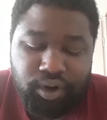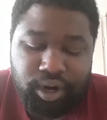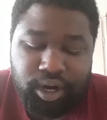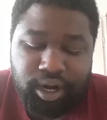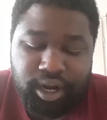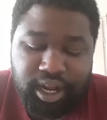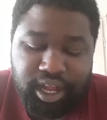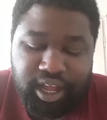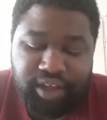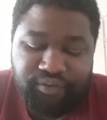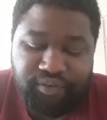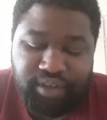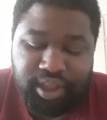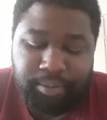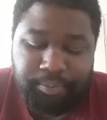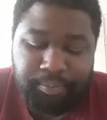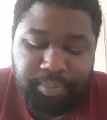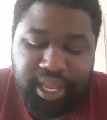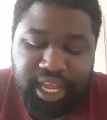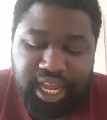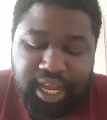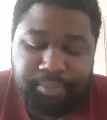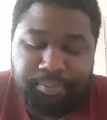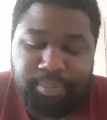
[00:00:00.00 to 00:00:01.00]
of a
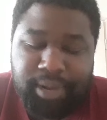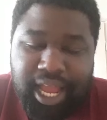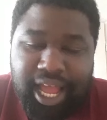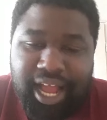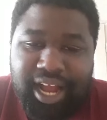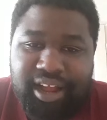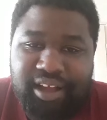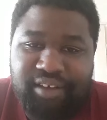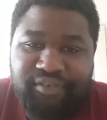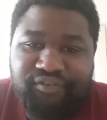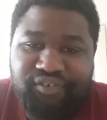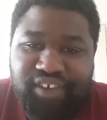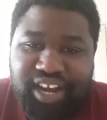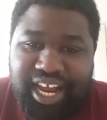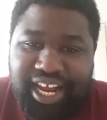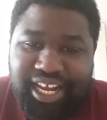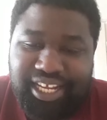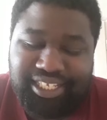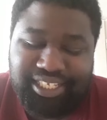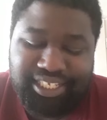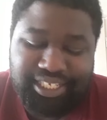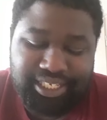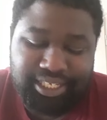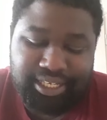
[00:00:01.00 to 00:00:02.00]
big block of
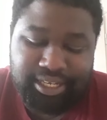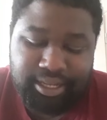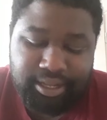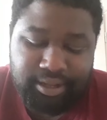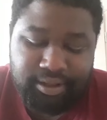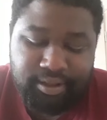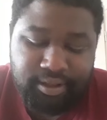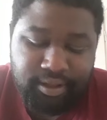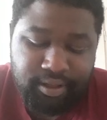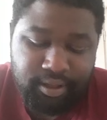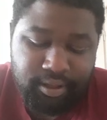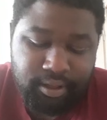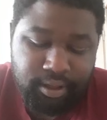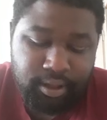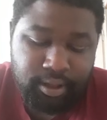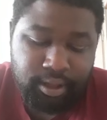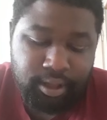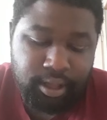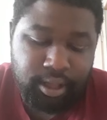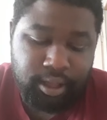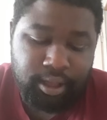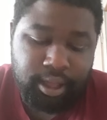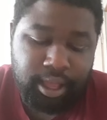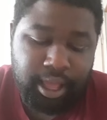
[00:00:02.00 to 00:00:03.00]
flats.
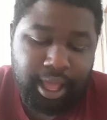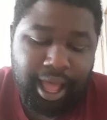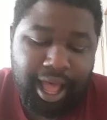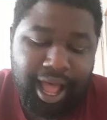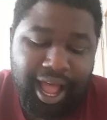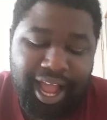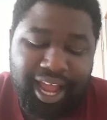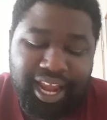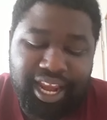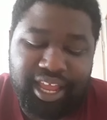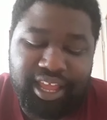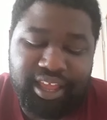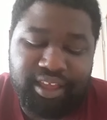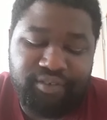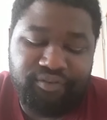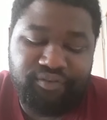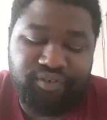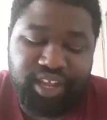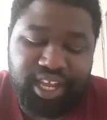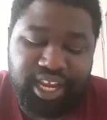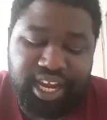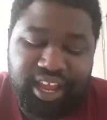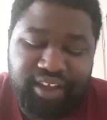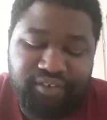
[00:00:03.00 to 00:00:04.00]
I live
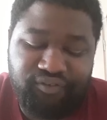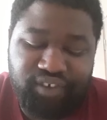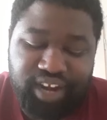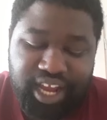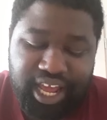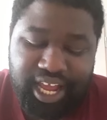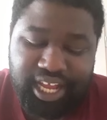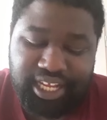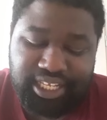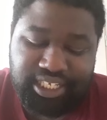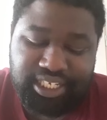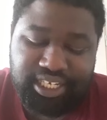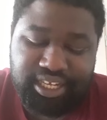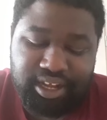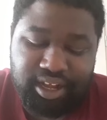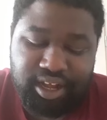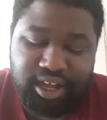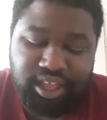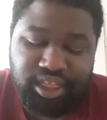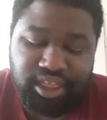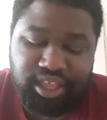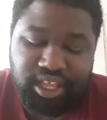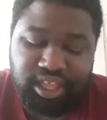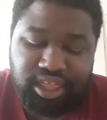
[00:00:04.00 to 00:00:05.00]
in a flat
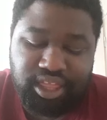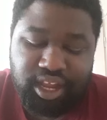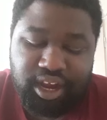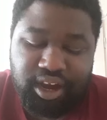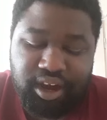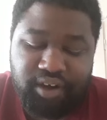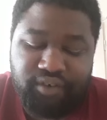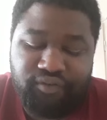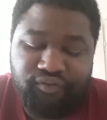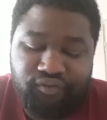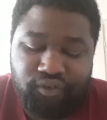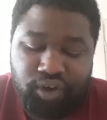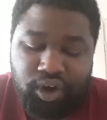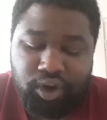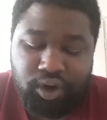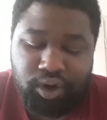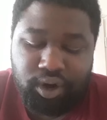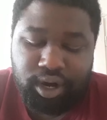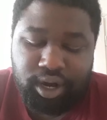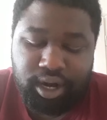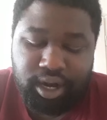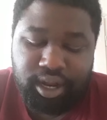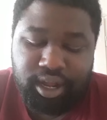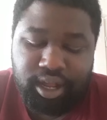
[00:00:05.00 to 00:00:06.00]
on the third
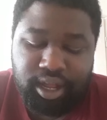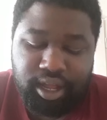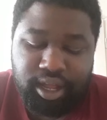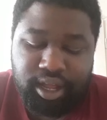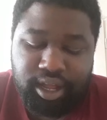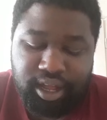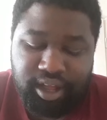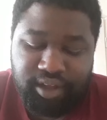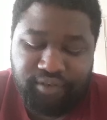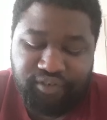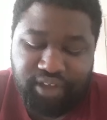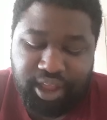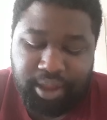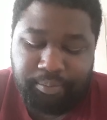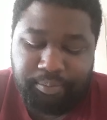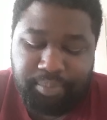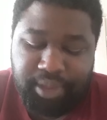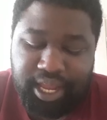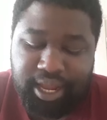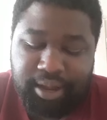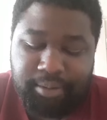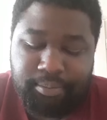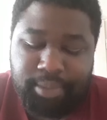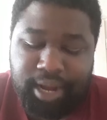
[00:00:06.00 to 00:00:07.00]
floor of a
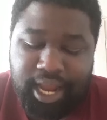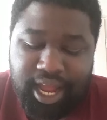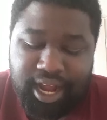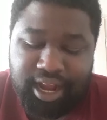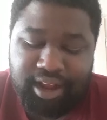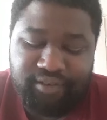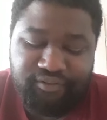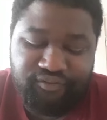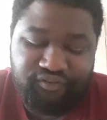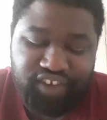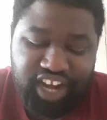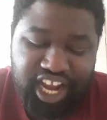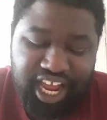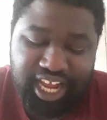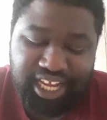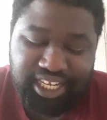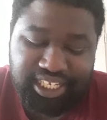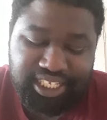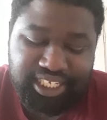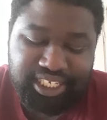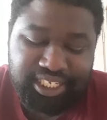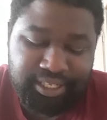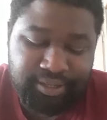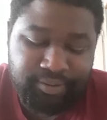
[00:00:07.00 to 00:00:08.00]
big block of
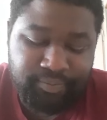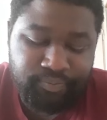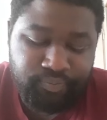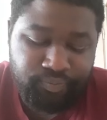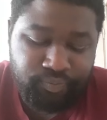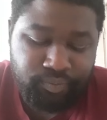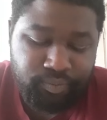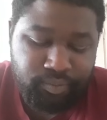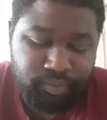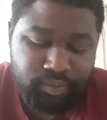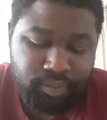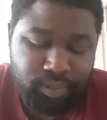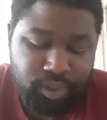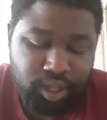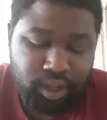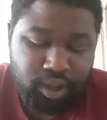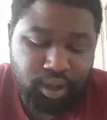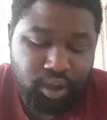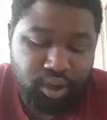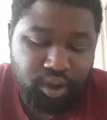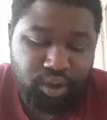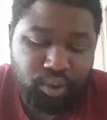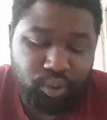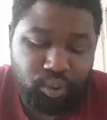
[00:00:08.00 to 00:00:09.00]
flats.
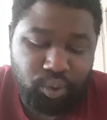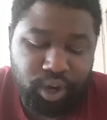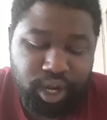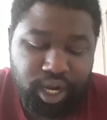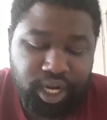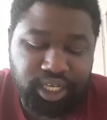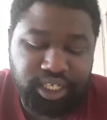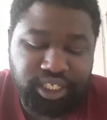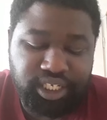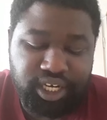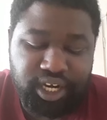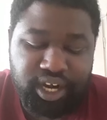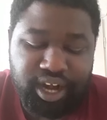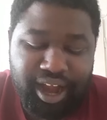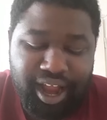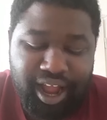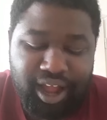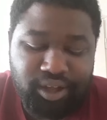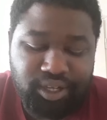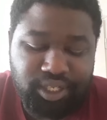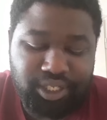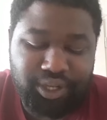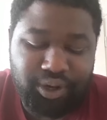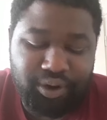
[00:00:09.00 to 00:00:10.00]
What is your
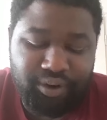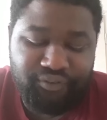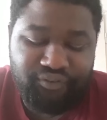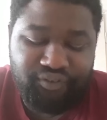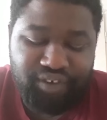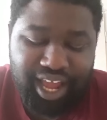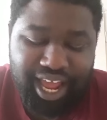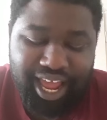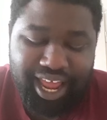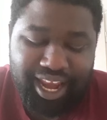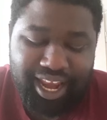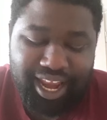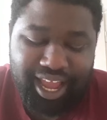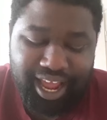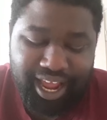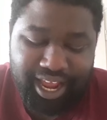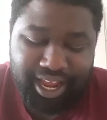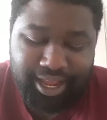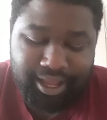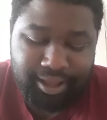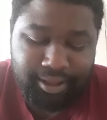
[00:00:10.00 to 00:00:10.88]
house or flat like?